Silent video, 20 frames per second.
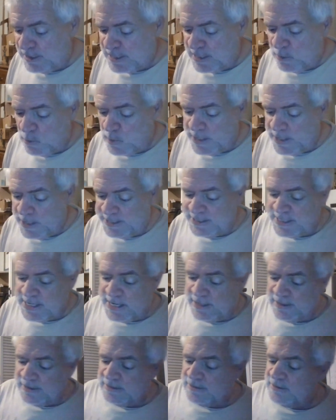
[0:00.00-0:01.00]
I wanted
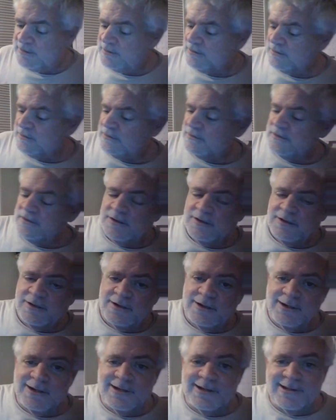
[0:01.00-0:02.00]
out of the
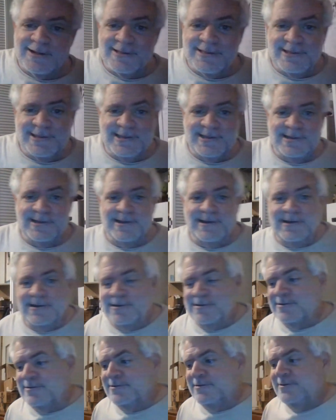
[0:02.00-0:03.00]
the
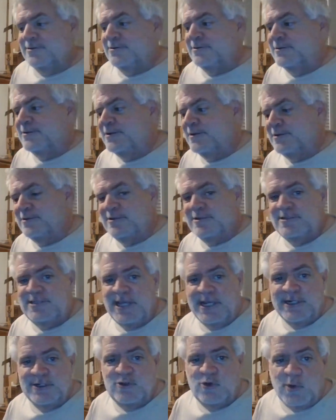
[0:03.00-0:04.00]
uh, uh, the
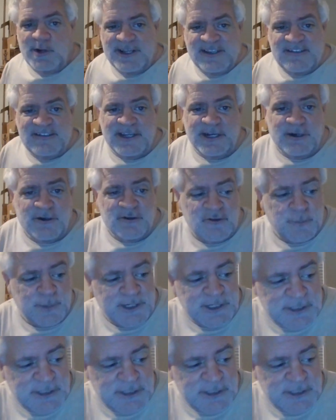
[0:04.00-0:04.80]
10 and 20 centers, but